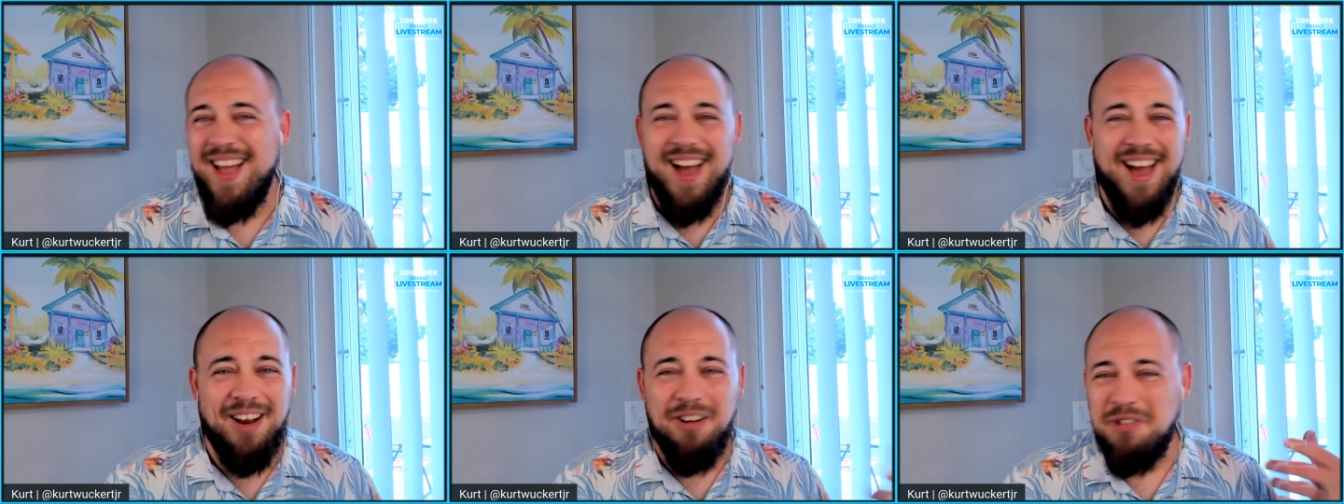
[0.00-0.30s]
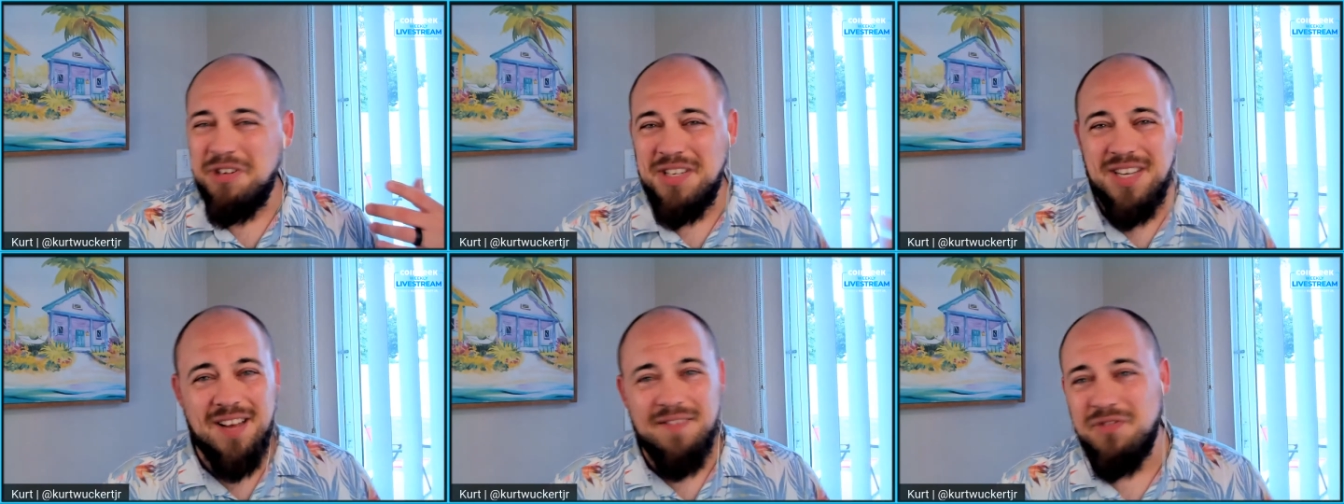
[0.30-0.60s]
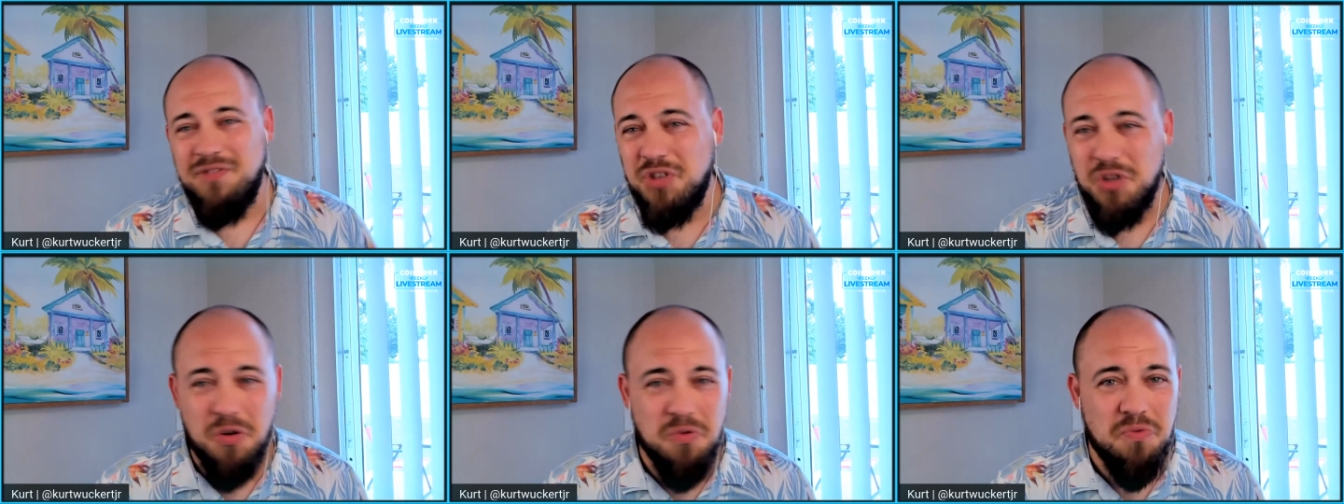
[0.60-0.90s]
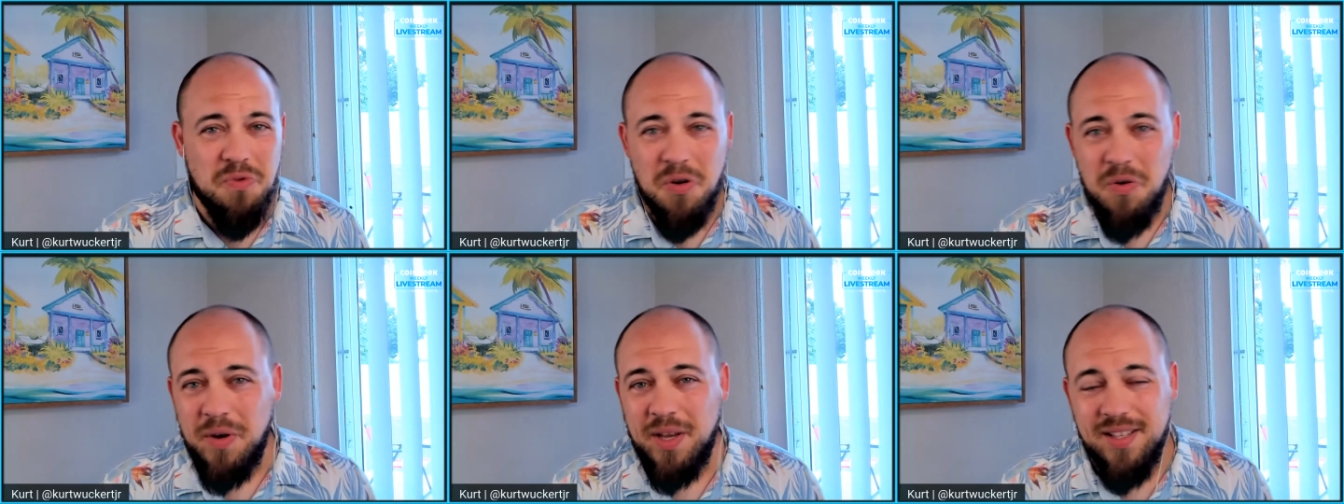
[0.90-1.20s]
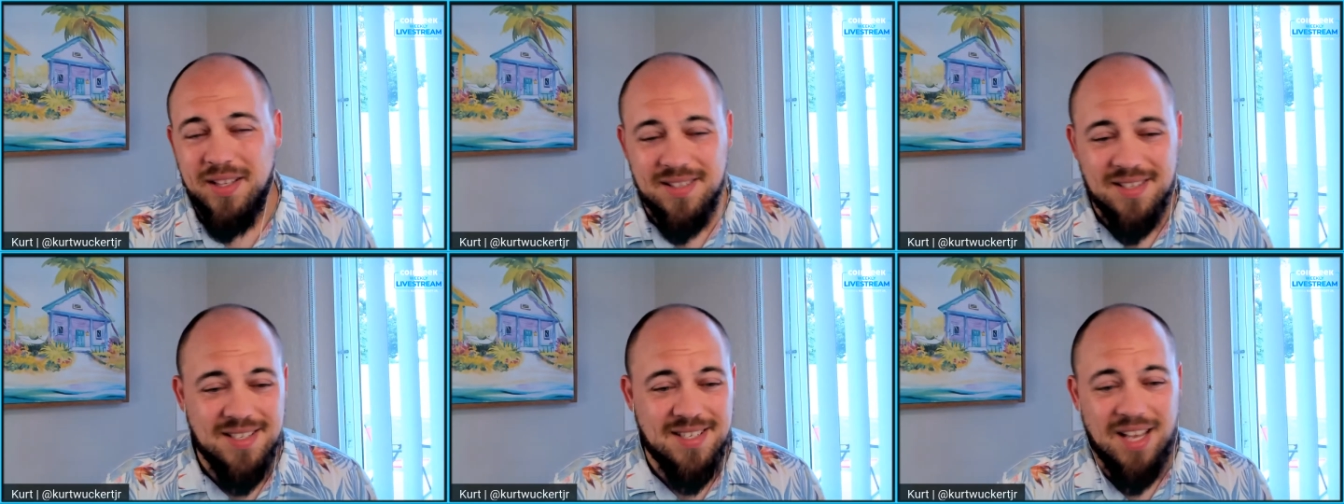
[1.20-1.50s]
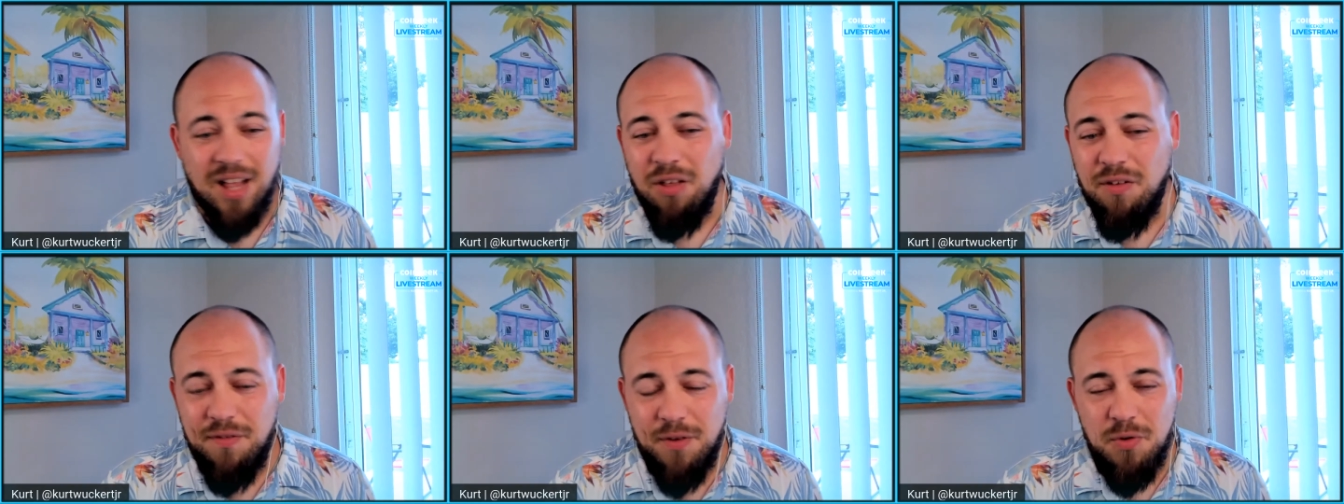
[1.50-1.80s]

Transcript: I don't just have Joe Rogan's cell